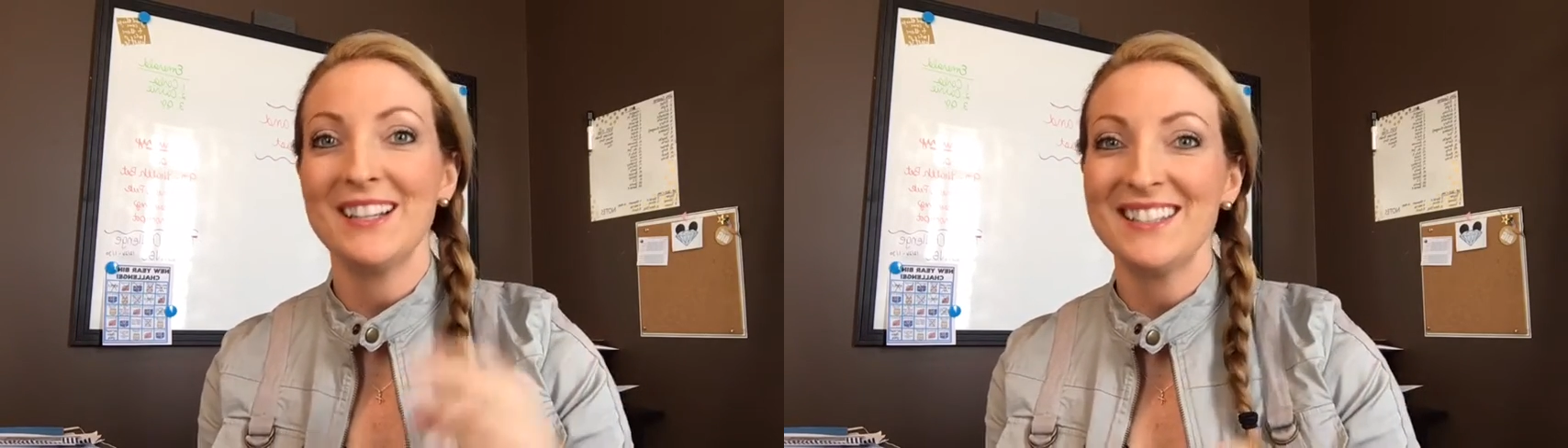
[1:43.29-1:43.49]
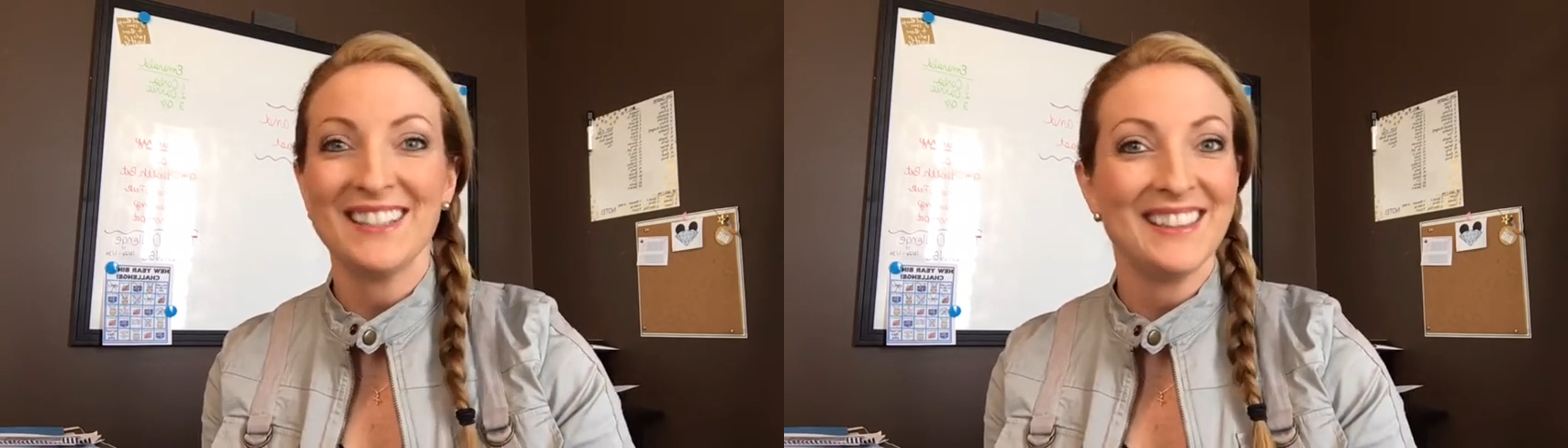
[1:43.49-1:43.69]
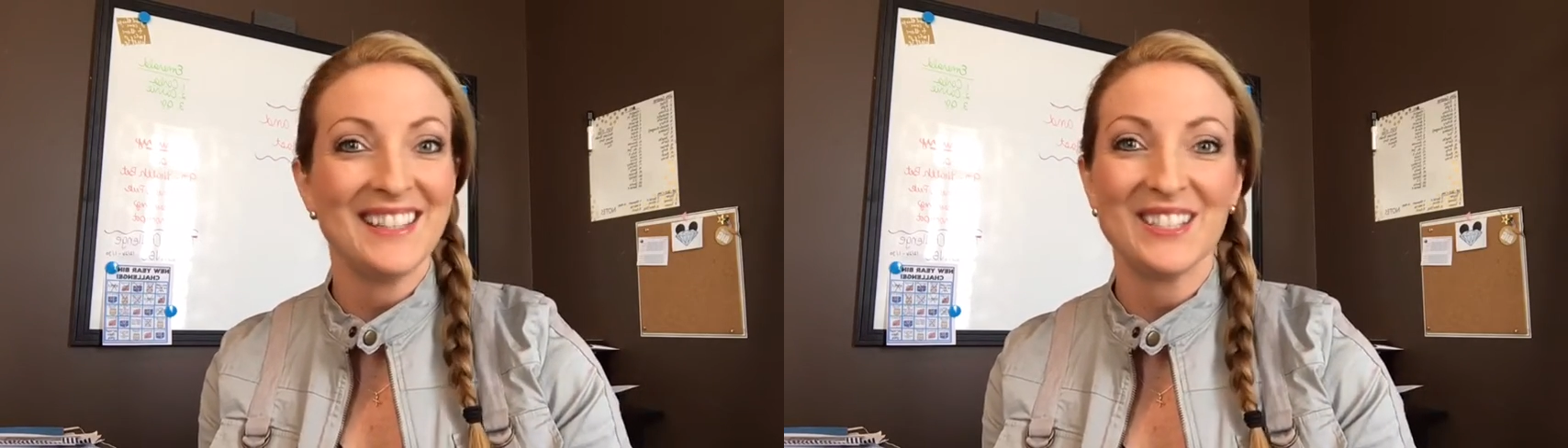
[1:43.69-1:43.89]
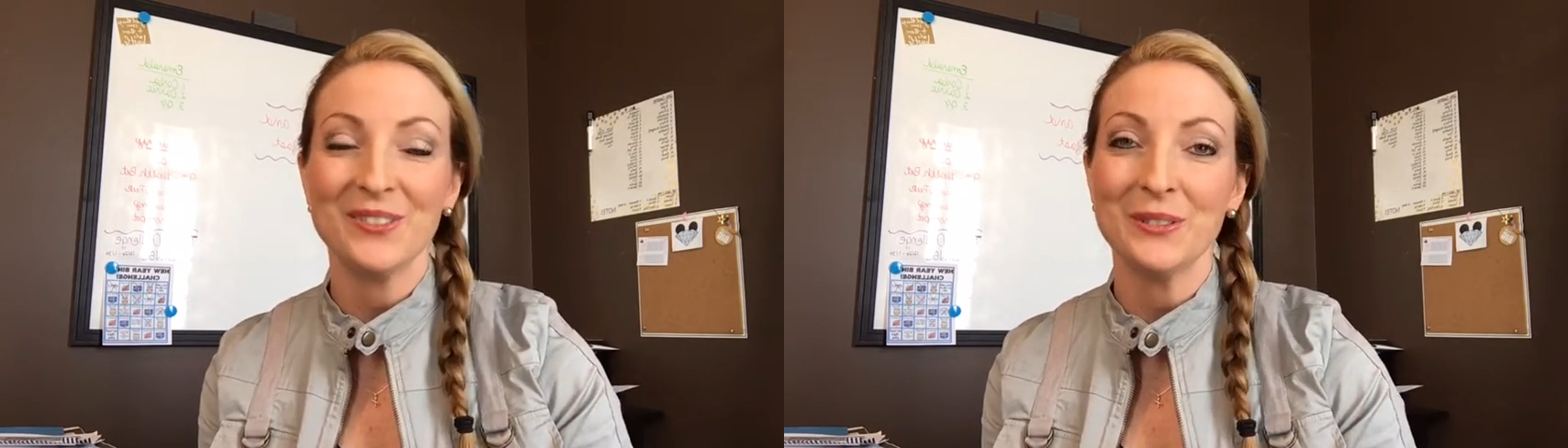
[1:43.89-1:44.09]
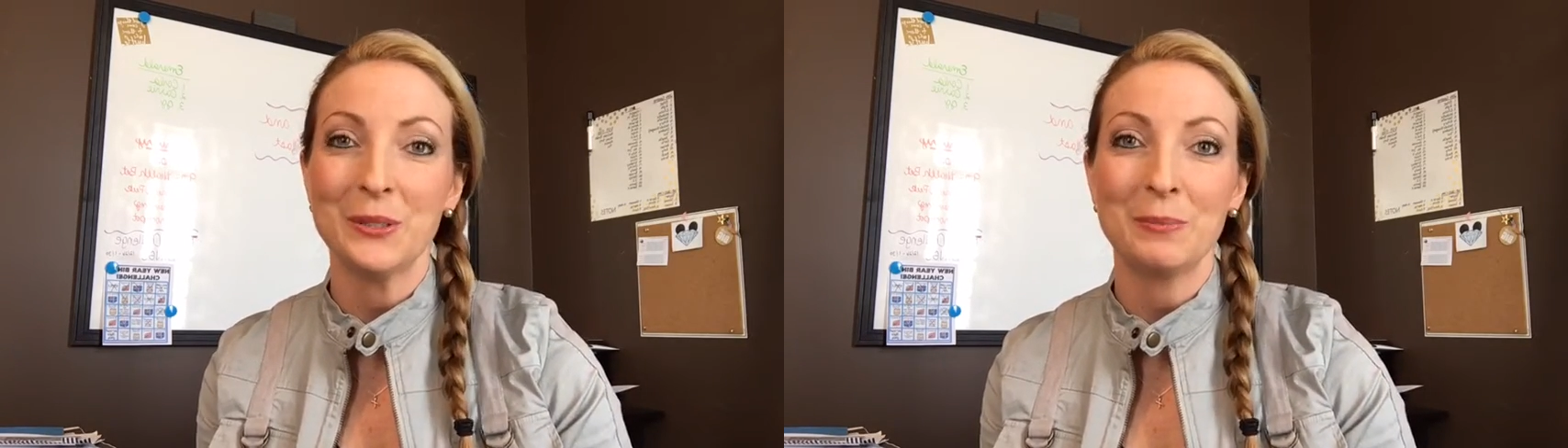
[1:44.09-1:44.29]
us in these
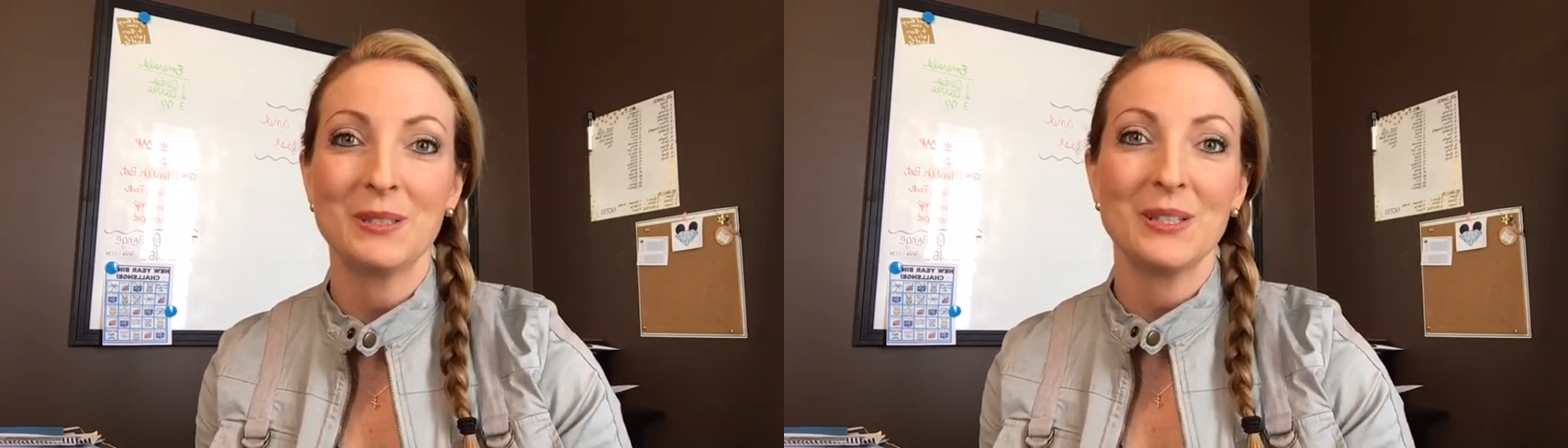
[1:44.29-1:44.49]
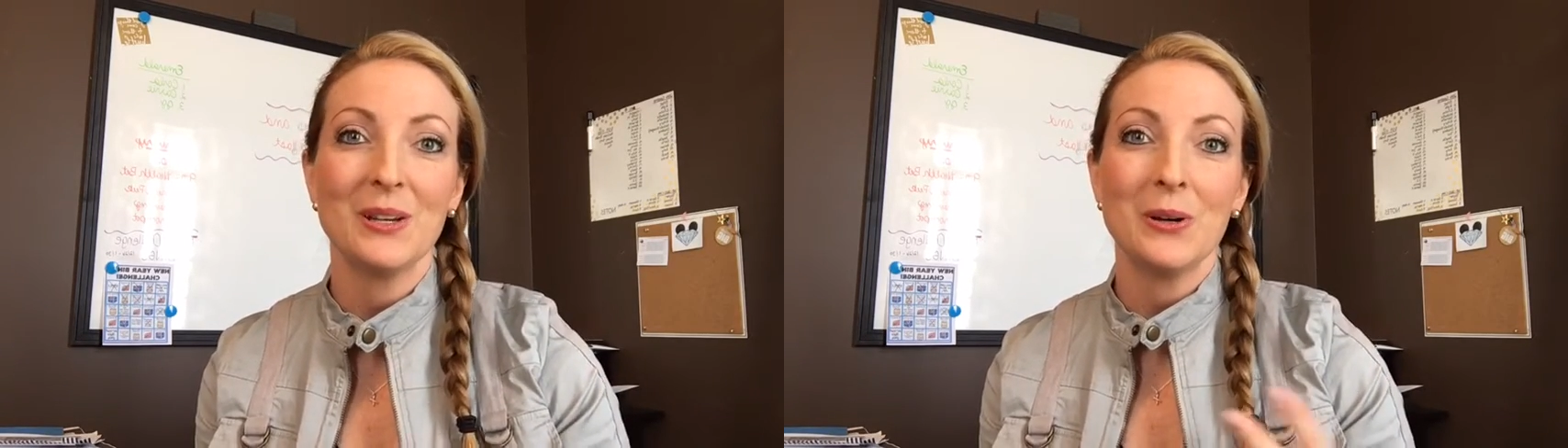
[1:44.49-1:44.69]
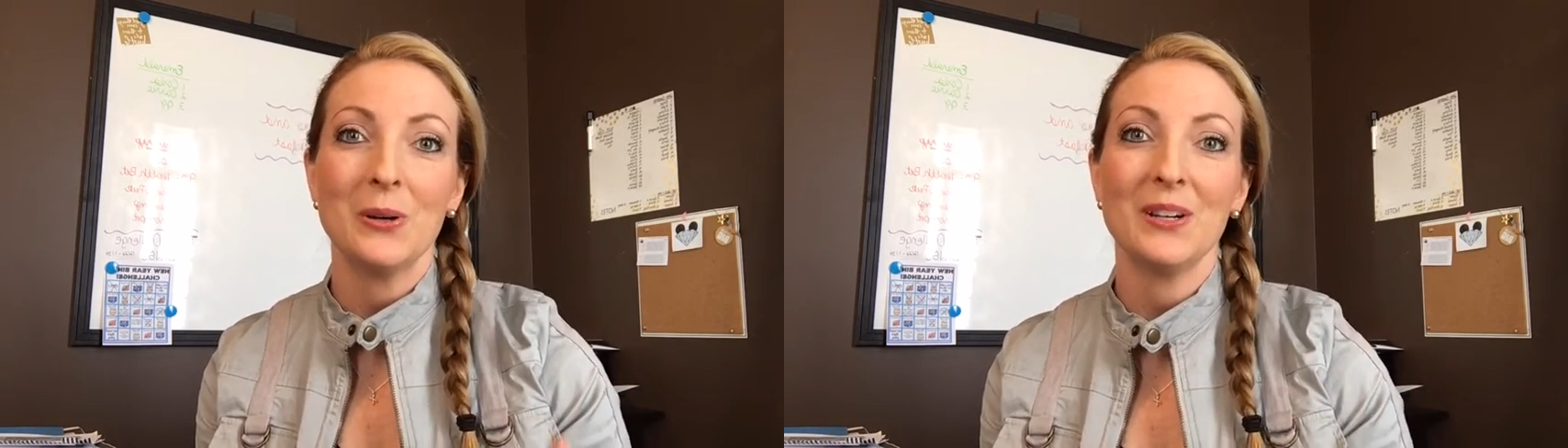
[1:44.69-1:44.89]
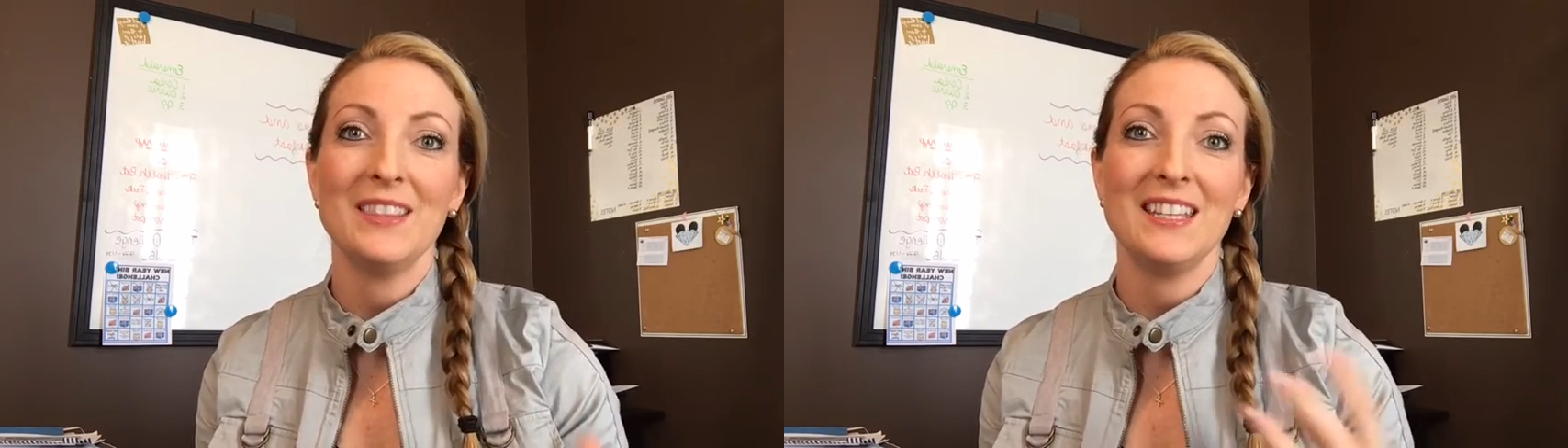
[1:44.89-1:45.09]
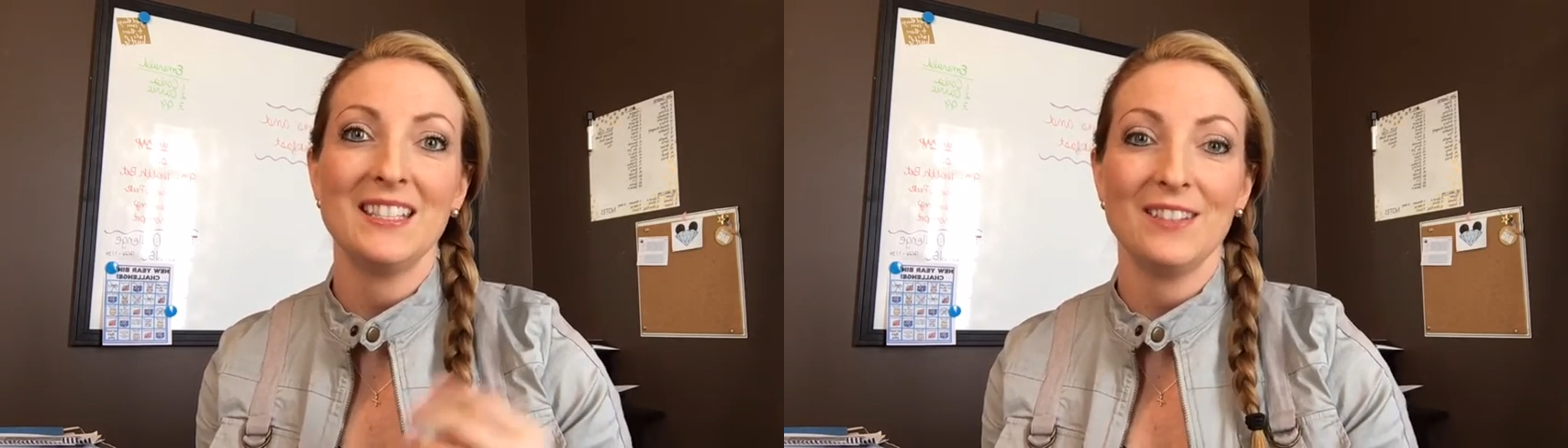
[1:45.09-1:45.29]
groups or
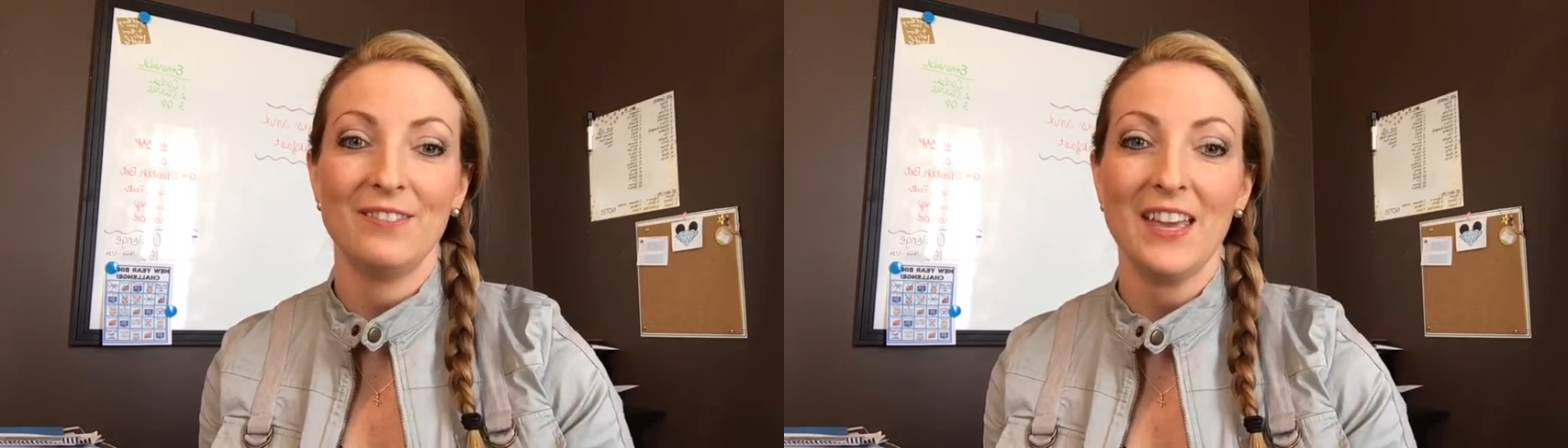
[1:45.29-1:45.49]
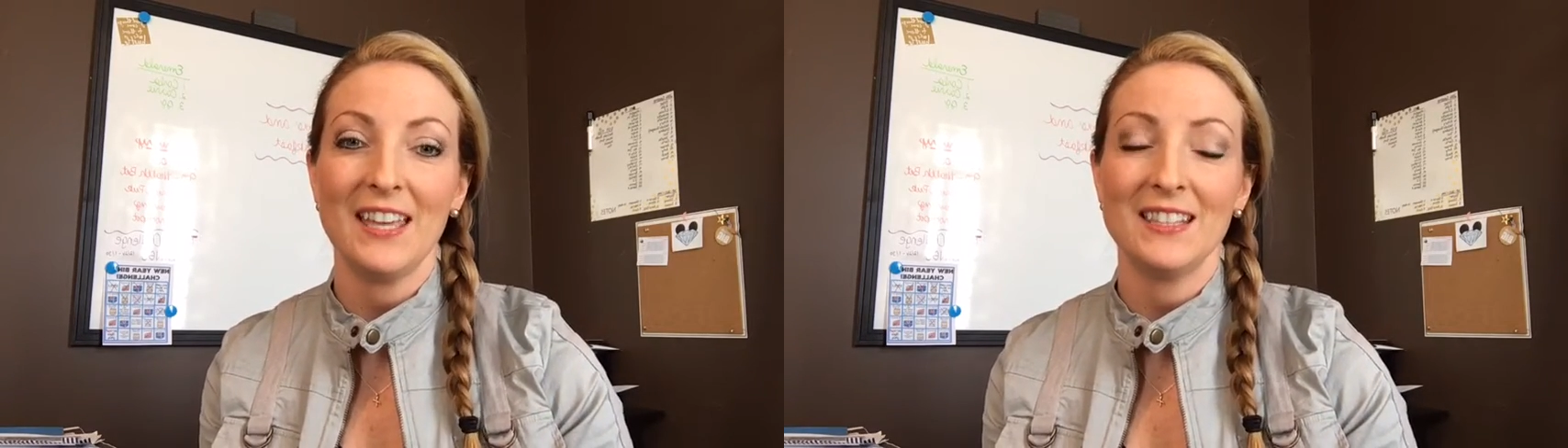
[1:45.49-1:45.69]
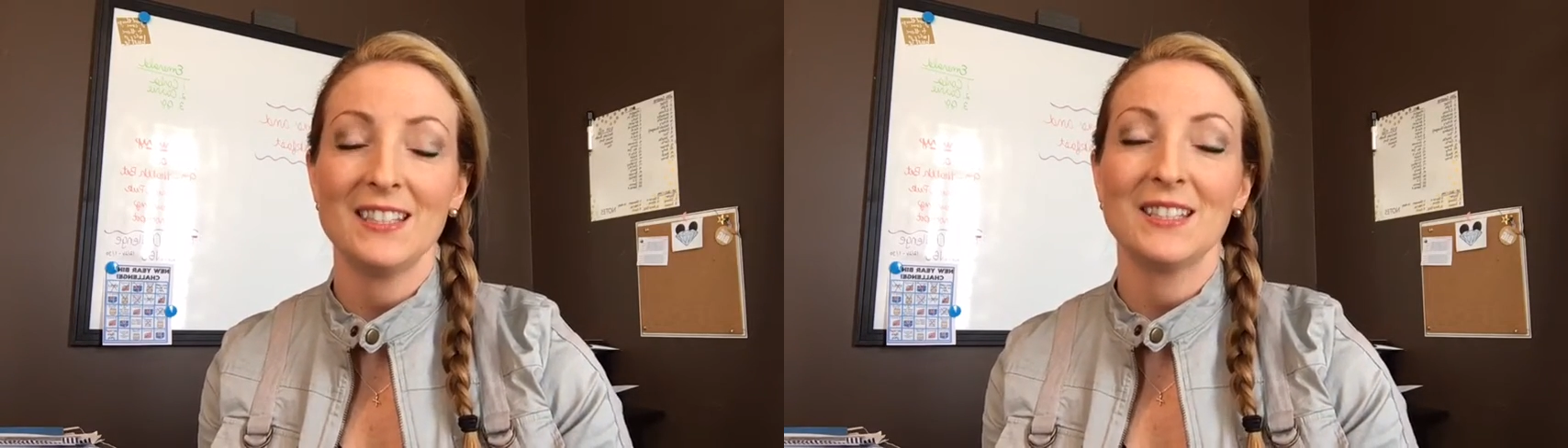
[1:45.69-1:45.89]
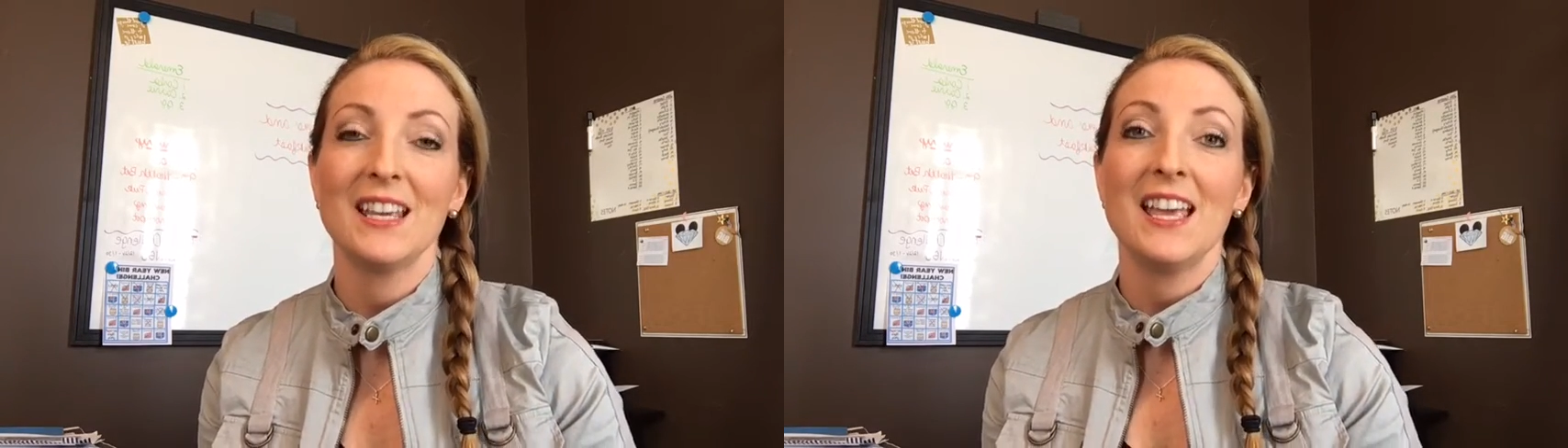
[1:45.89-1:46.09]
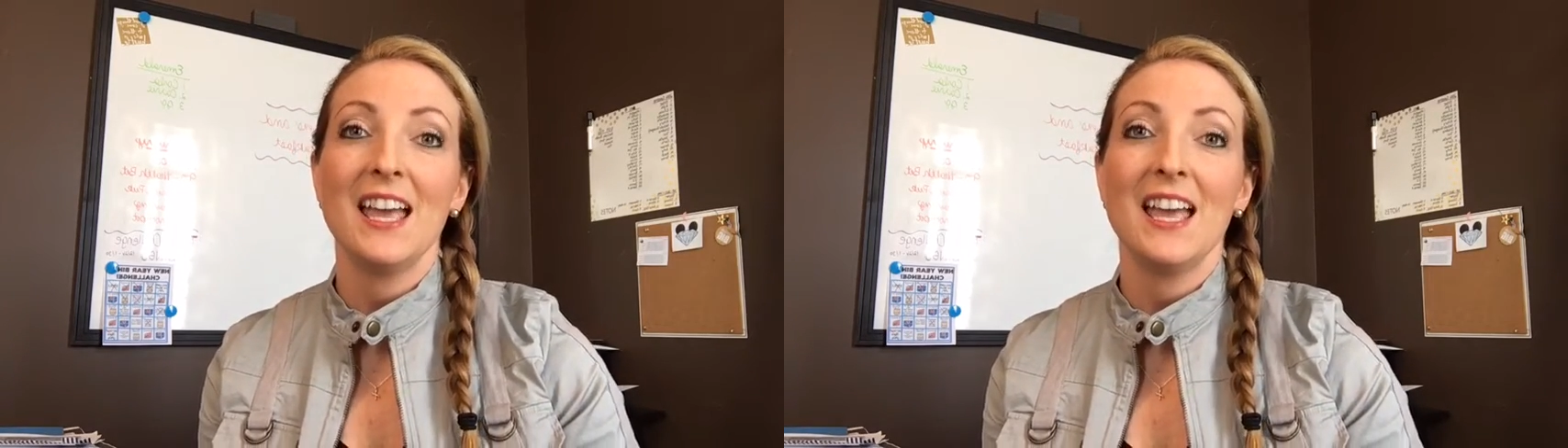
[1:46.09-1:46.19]
in these events,